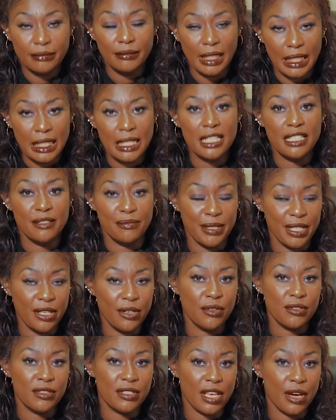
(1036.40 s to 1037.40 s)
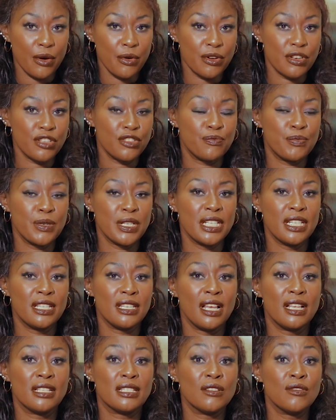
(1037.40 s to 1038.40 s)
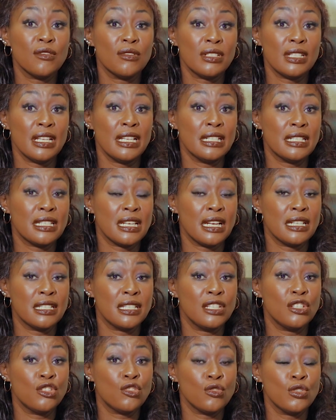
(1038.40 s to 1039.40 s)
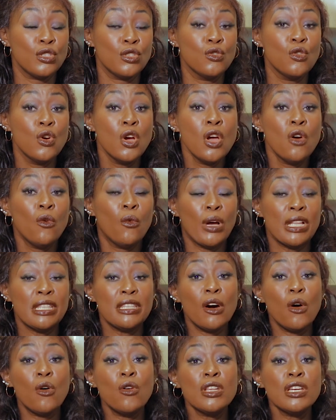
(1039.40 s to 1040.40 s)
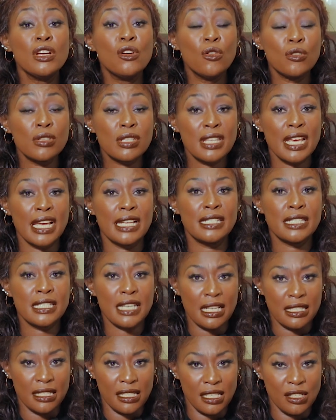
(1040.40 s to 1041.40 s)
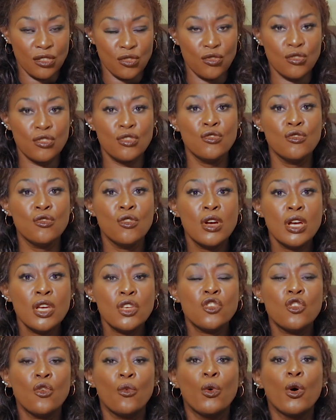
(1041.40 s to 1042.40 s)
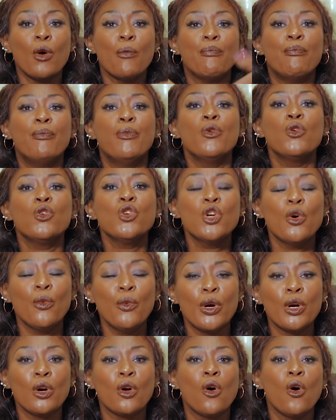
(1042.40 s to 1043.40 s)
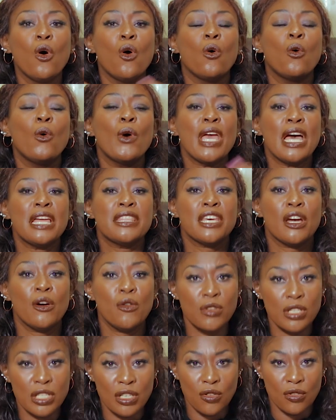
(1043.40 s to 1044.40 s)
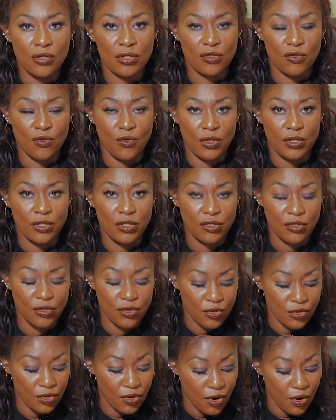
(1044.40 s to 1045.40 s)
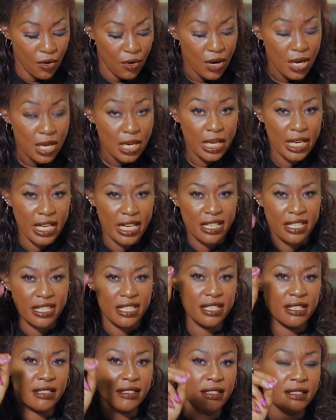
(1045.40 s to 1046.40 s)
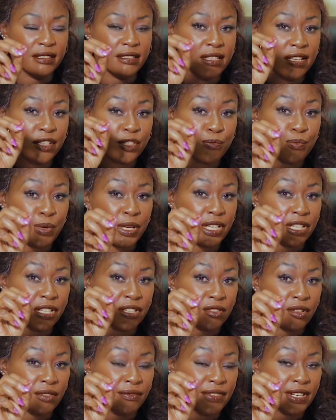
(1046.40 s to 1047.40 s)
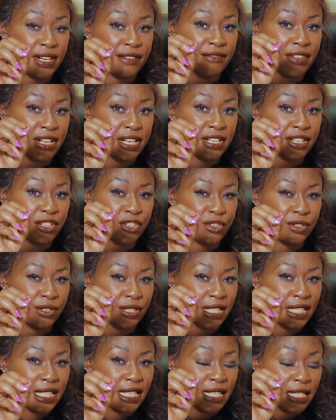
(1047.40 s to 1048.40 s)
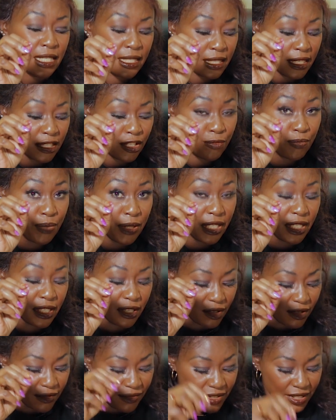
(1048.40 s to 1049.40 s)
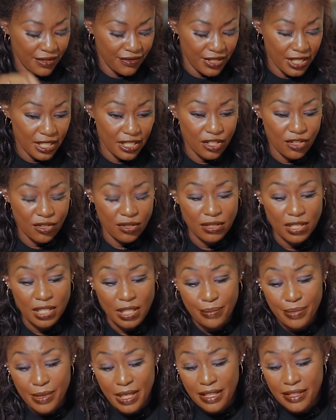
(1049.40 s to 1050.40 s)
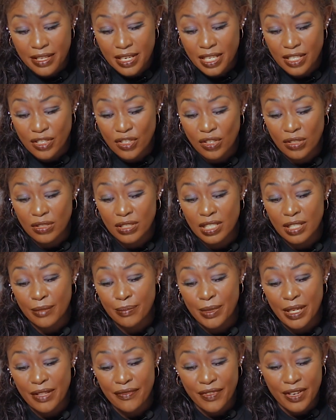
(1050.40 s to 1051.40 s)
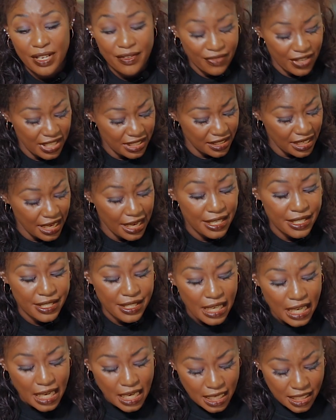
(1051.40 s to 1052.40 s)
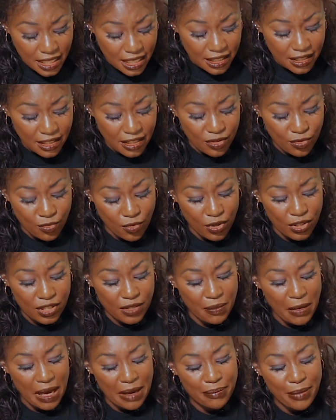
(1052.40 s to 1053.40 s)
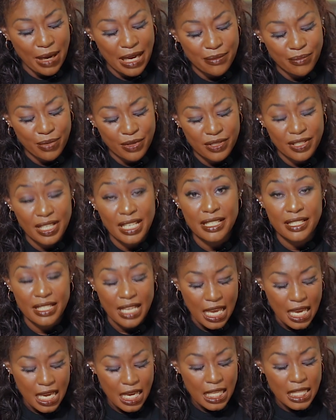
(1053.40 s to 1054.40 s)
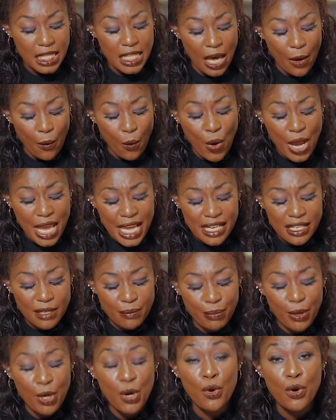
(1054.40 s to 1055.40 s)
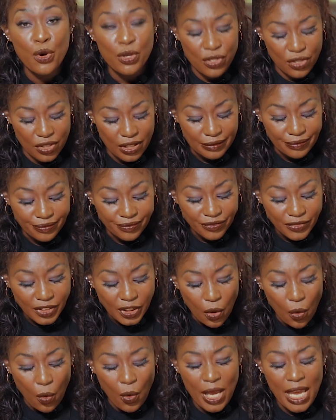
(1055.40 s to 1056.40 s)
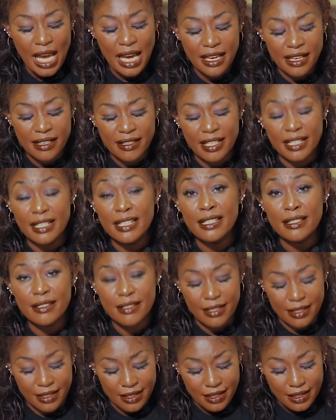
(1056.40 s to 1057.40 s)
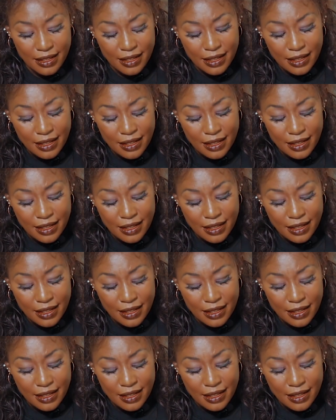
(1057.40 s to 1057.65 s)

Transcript: It is because the Holy Spirit has not entered into you. When the Holy Ghost enters into you, you will go where the Holy Ghost wants you to go. And this is the spirit of revelation. The spirit of revelation, chapter 3, John chapter 3, verse 8. This is what my Bible says. The wind blows where it lists.